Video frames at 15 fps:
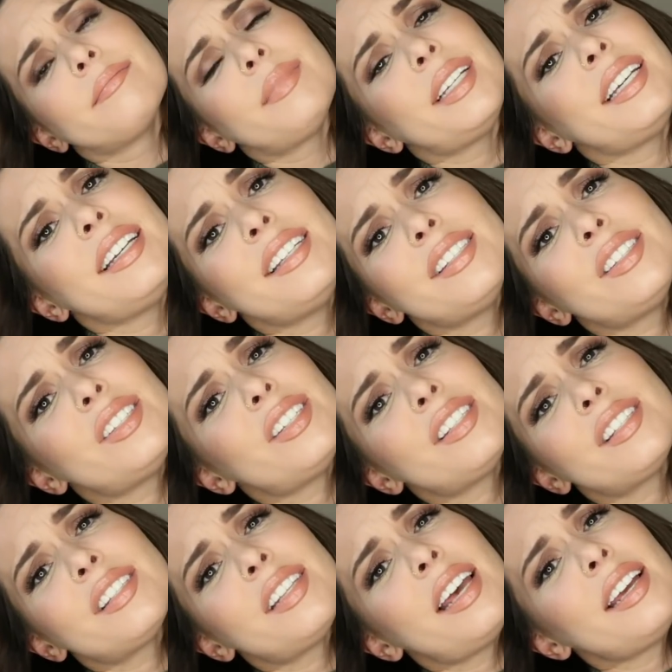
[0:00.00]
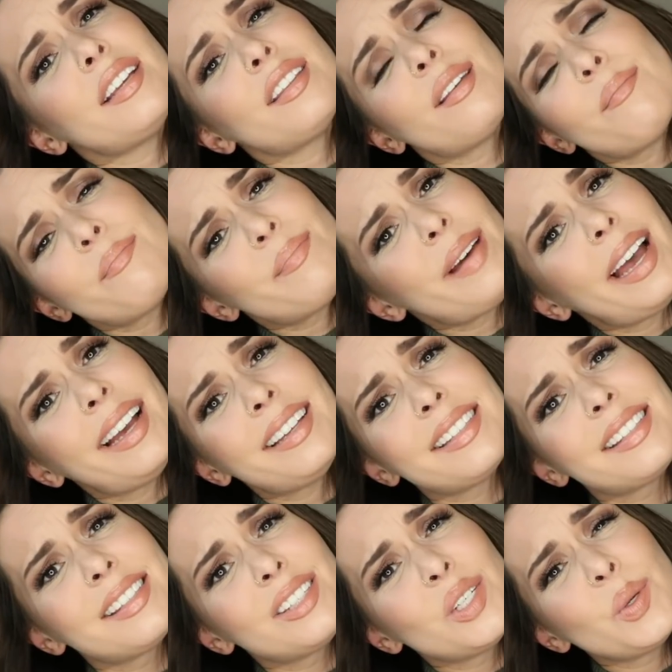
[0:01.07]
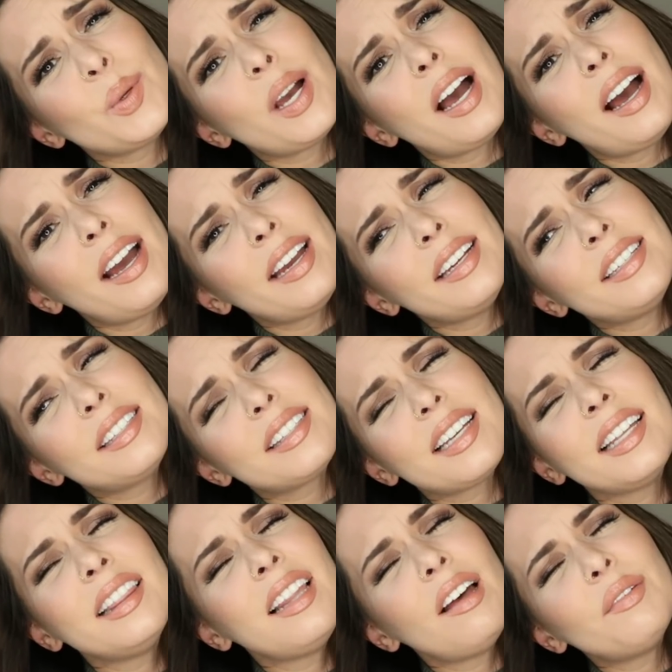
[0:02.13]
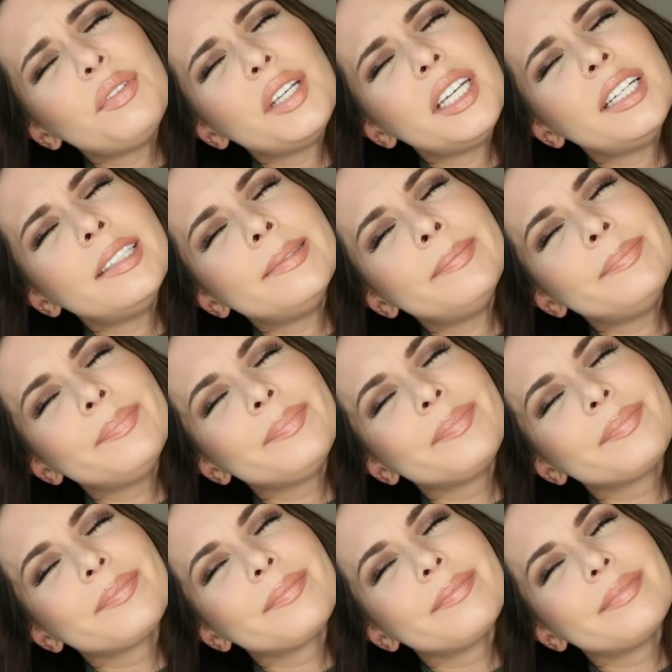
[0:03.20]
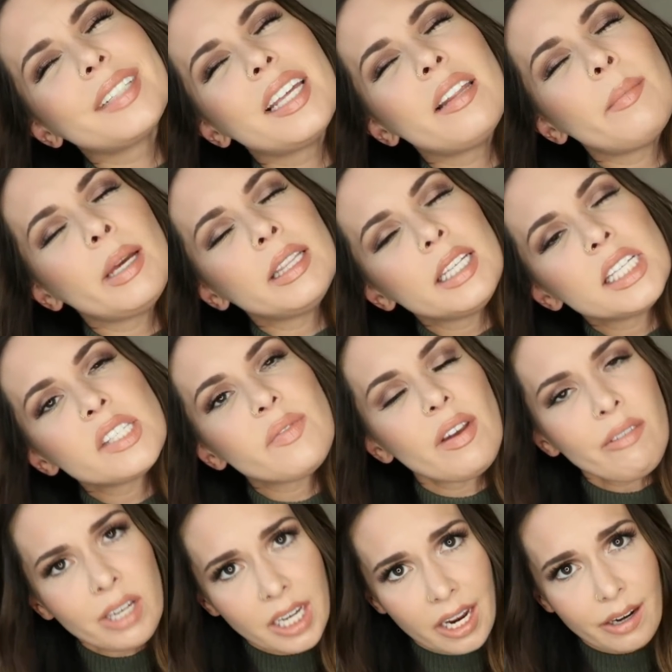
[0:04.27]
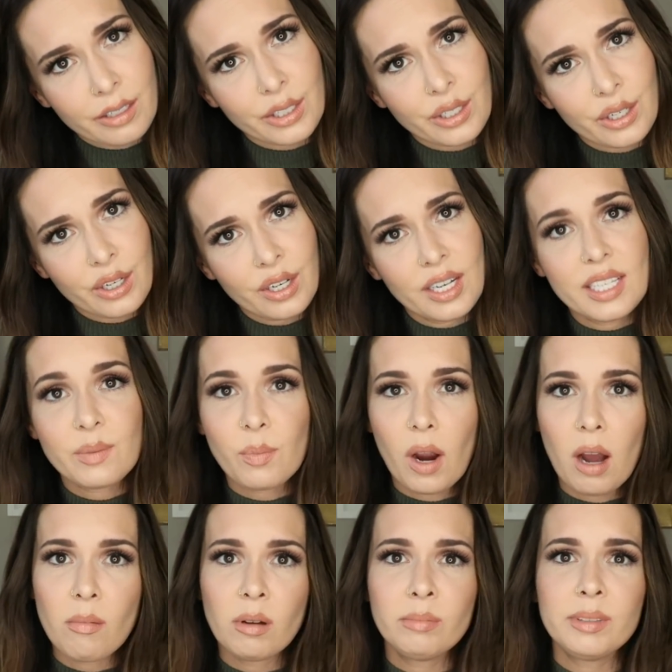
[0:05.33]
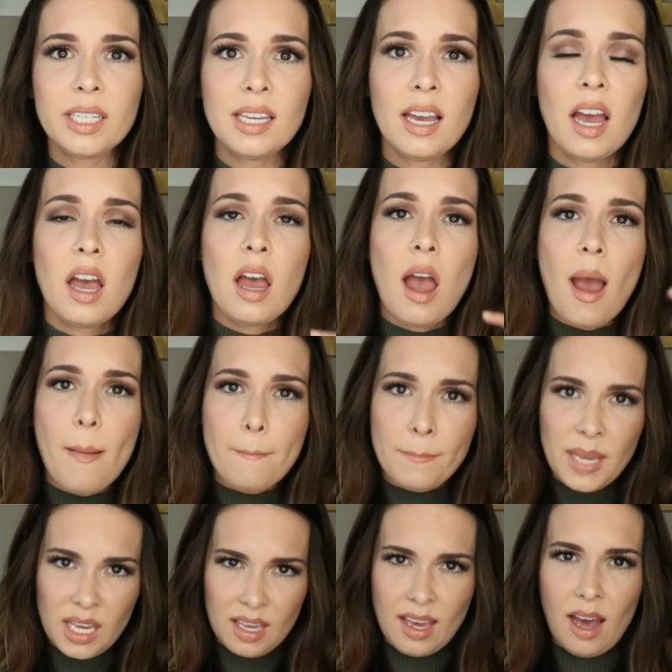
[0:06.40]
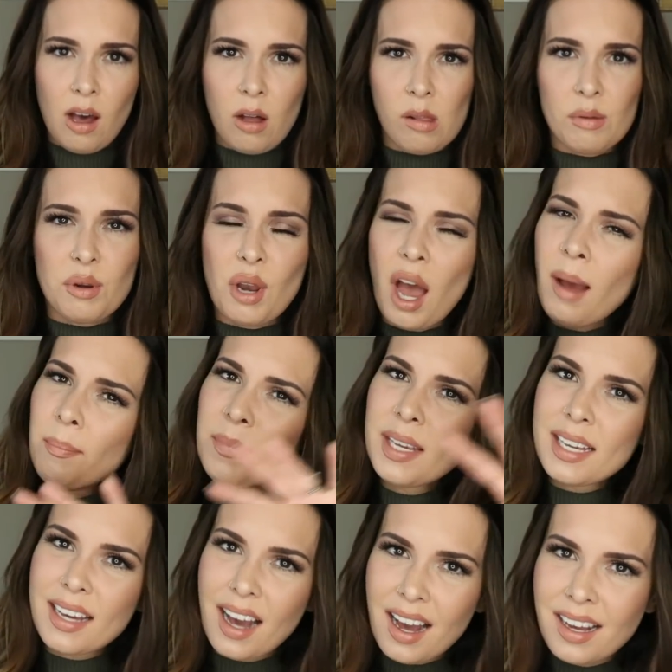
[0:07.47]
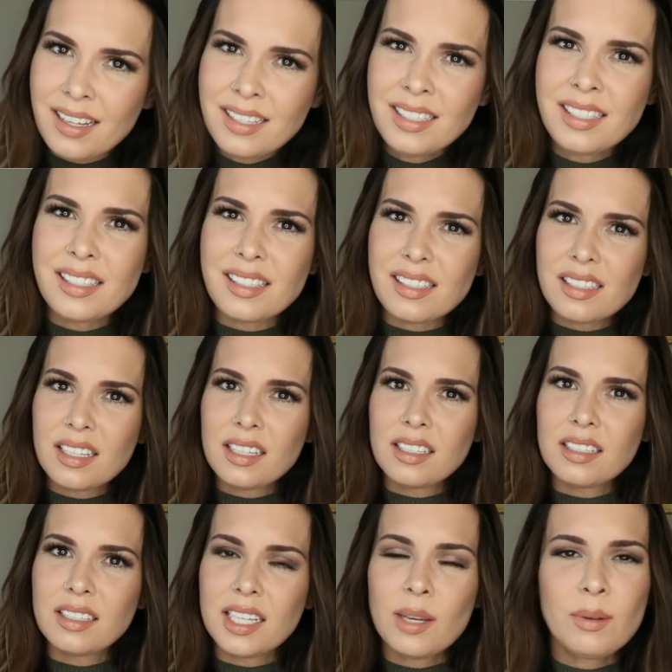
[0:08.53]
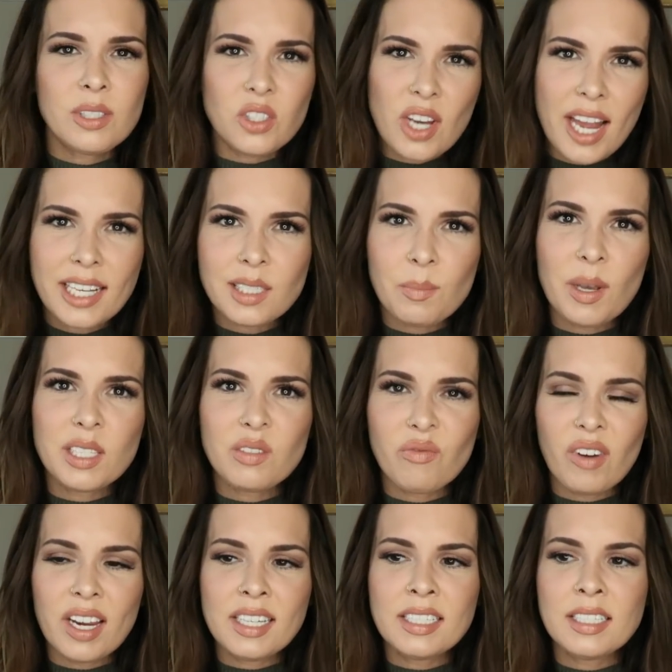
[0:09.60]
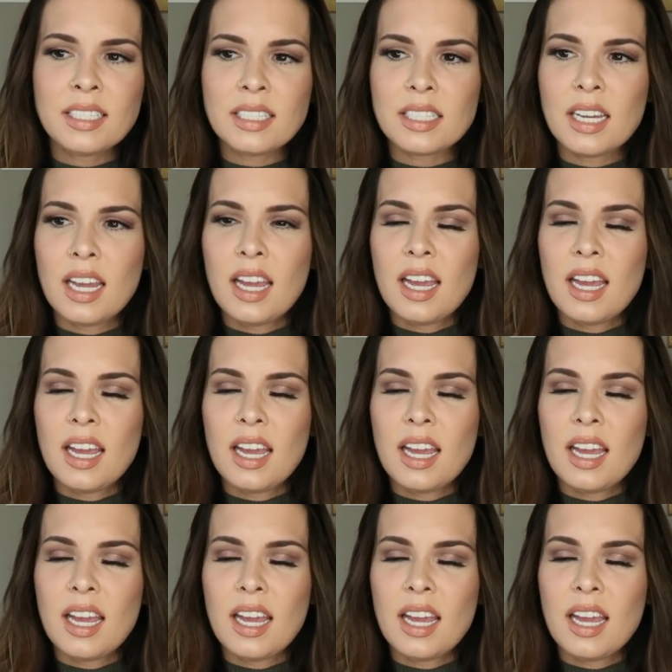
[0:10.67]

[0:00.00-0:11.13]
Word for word: but he's just like the best, you guys. I love him. And then my least favorite character is probably Miguel. Not because he was Jack's best friend,